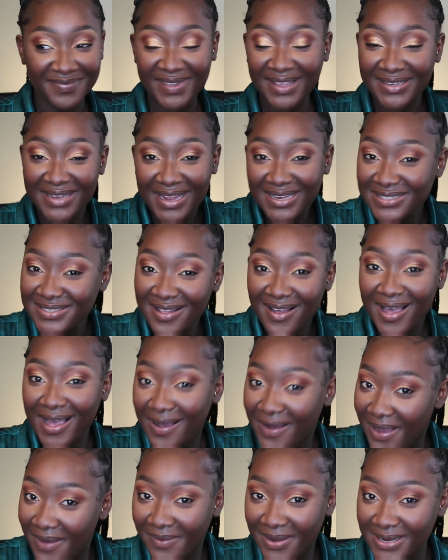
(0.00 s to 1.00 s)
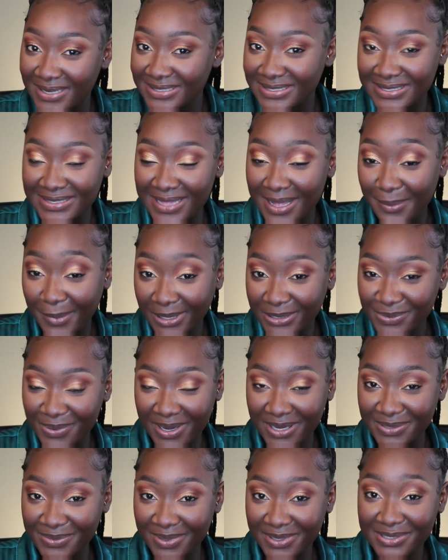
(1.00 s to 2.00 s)
that's not how I wanted to start my
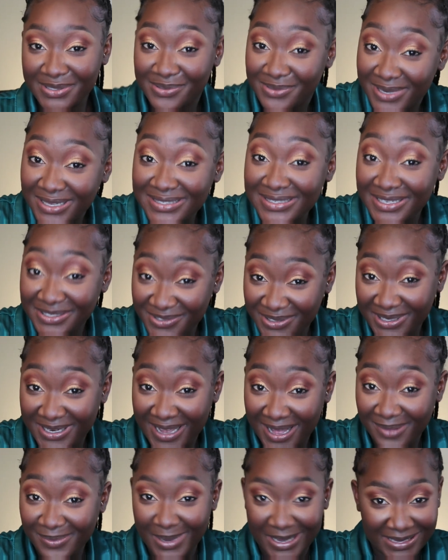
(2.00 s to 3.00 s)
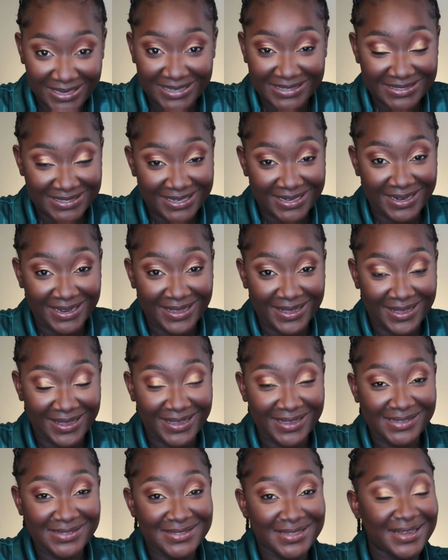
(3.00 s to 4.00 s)
2022. That's literally how my year started,
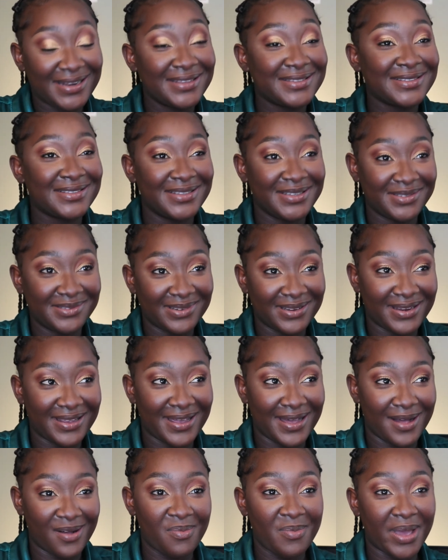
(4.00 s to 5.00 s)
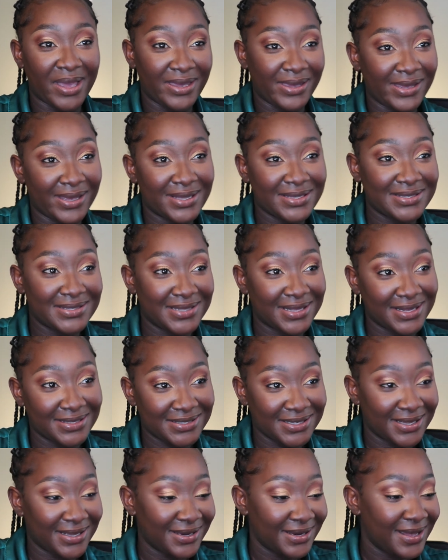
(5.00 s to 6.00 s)
guys. That is literally how my year
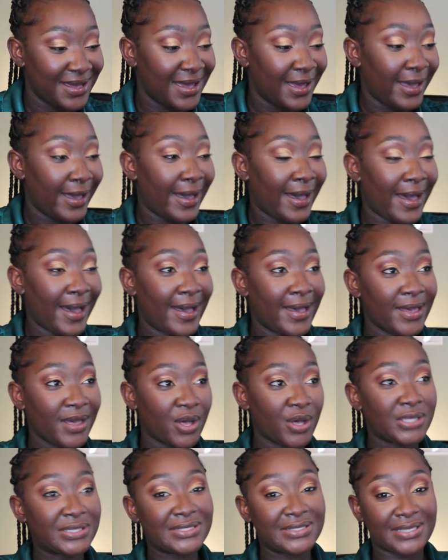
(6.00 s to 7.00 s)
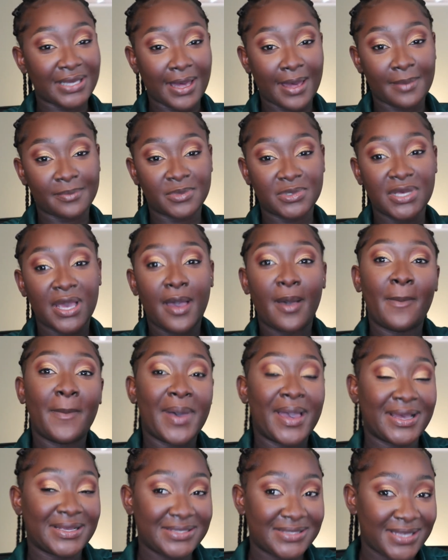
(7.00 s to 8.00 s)
started. I got scammed
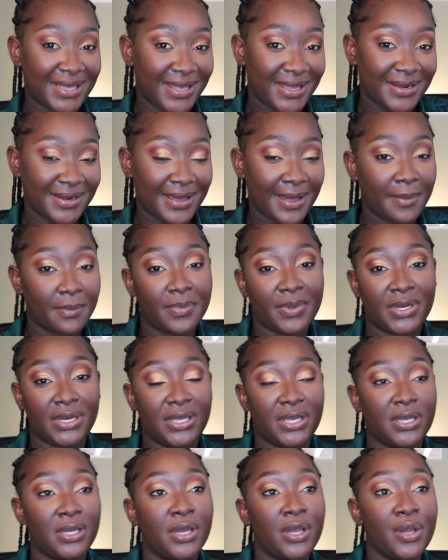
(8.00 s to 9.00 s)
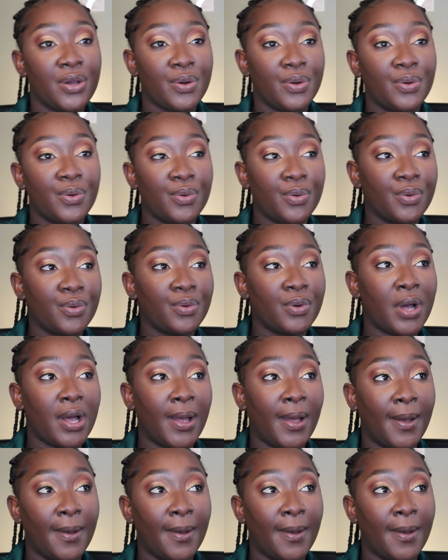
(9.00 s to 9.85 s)
by a second company who